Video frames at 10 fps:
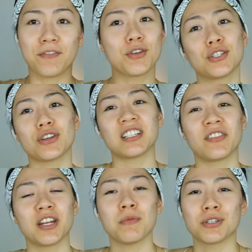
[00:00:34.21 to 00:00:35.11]
If you enjoyed this
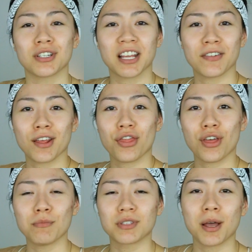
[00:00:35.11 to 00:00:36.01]
video, make sure to give it a
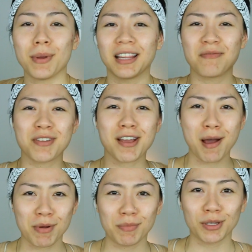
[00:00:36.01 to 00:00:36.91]
thumbs up and leave me a
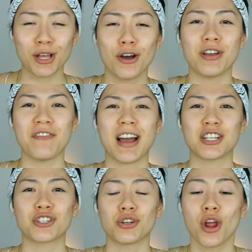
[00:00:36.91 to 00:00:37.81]
comment below if I
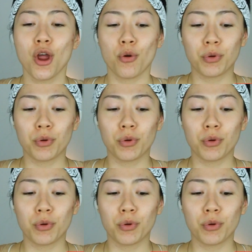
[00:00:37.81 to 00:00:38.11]
should